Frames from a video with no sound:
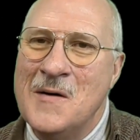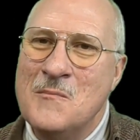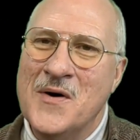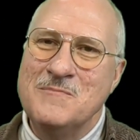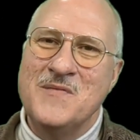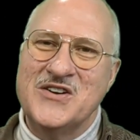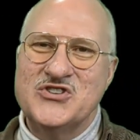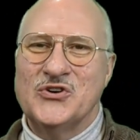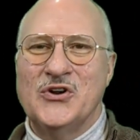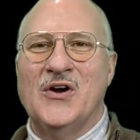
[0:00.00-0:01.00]
But make
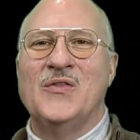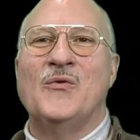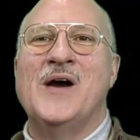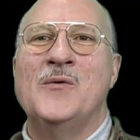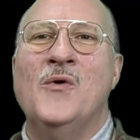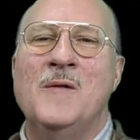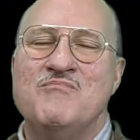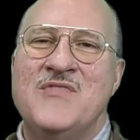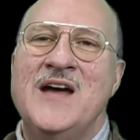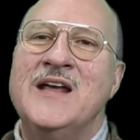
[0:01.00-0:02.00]
sure you're on the right one.
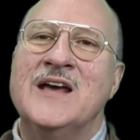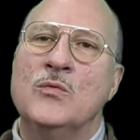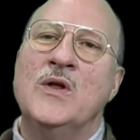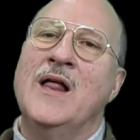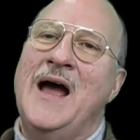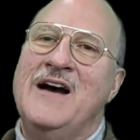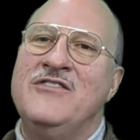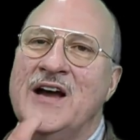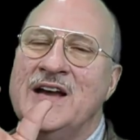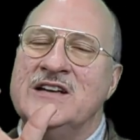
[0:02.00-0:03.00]
Then it will have
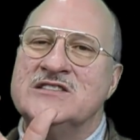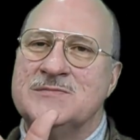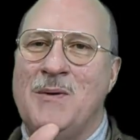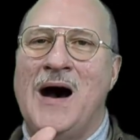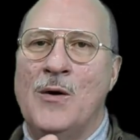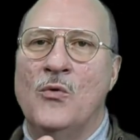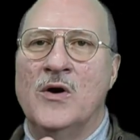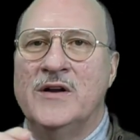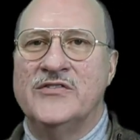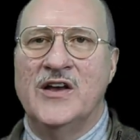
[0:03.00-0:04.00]
a spot
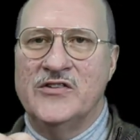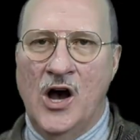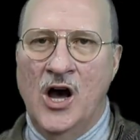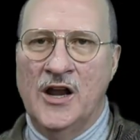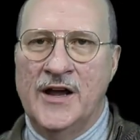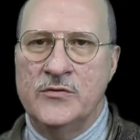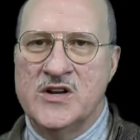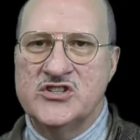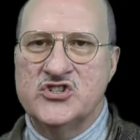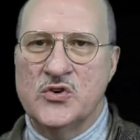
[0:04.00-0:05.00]
where it says online
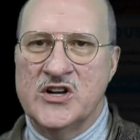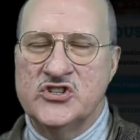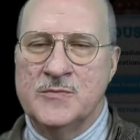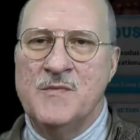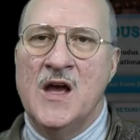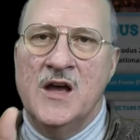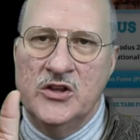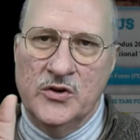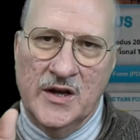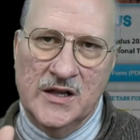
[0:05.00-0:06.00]
registration.
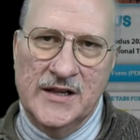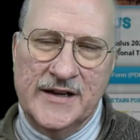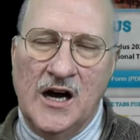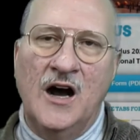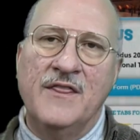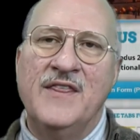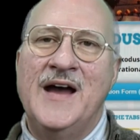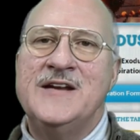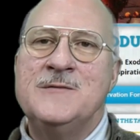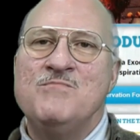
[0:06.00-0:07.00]
You can click on
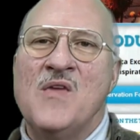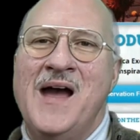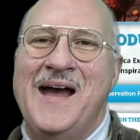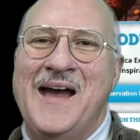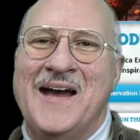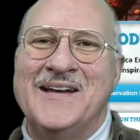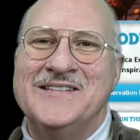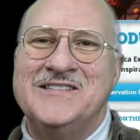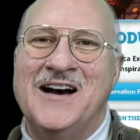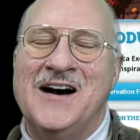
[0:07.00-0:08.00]
that, and
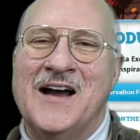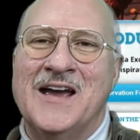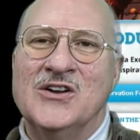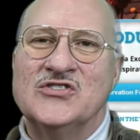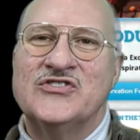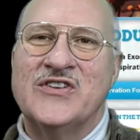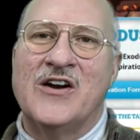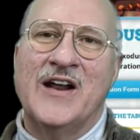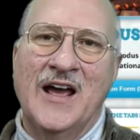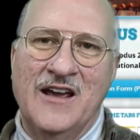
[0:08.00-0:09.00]
it'll
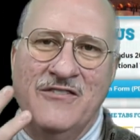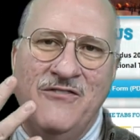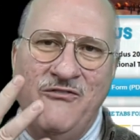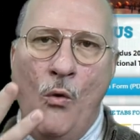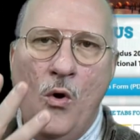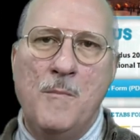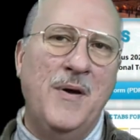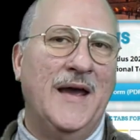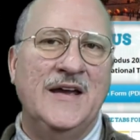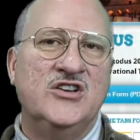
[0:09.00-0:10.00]
start a
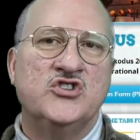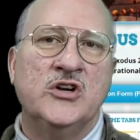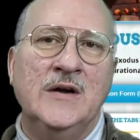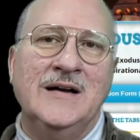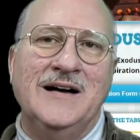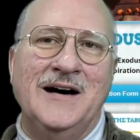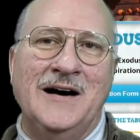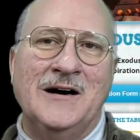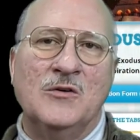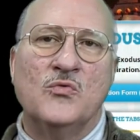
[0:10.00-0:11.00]
4-page
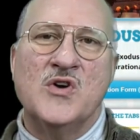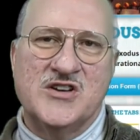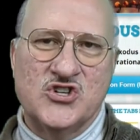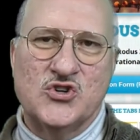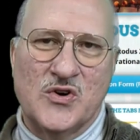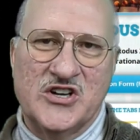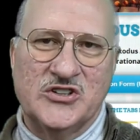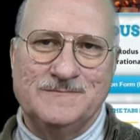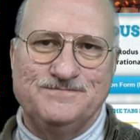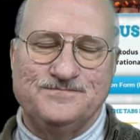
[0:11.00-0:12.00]
registration.